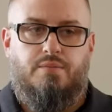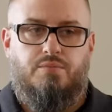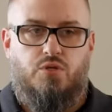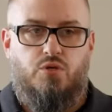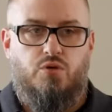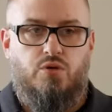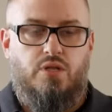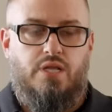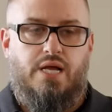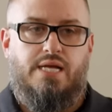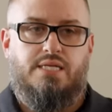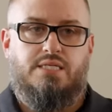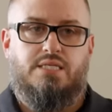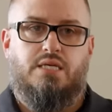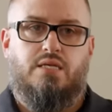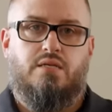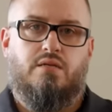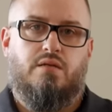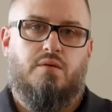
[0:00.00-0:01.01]

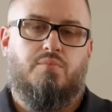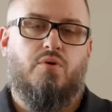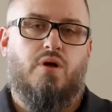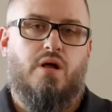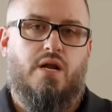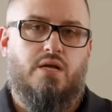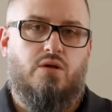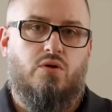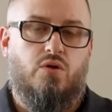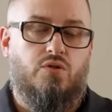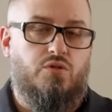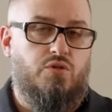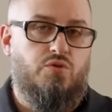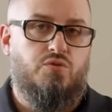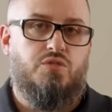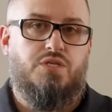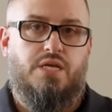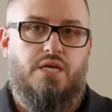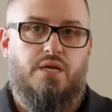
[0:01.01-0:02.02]
utilizing a product called
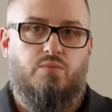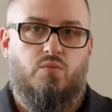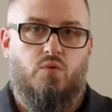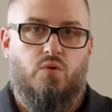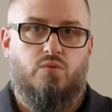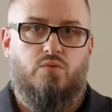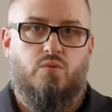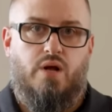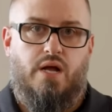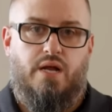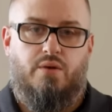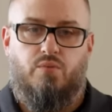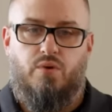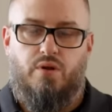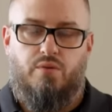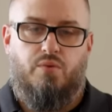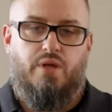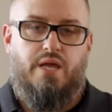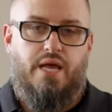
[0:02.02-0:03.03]
UTM Worldwide,
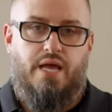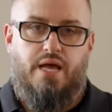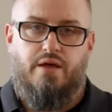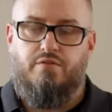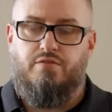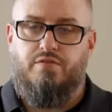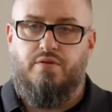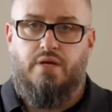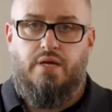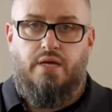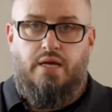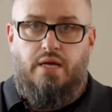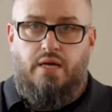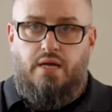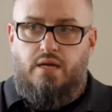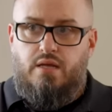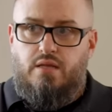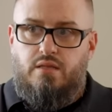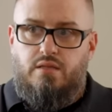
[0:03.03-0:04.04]
where we have
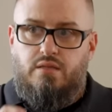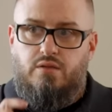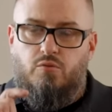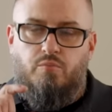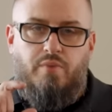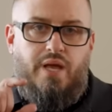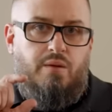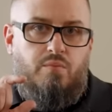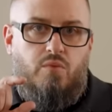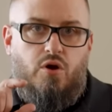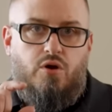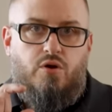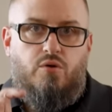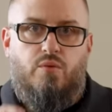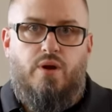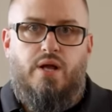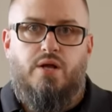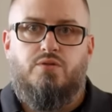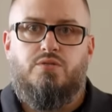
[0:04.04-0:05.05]
little man marker
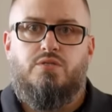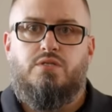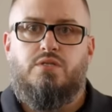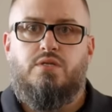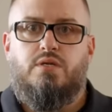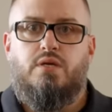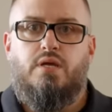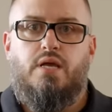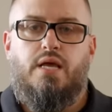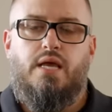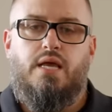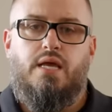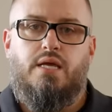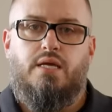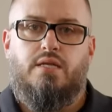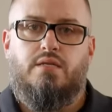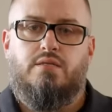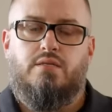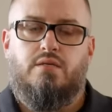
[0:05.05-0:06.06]
rounds,
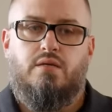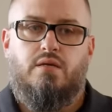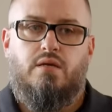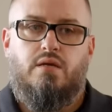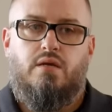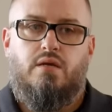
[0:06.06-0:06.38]
and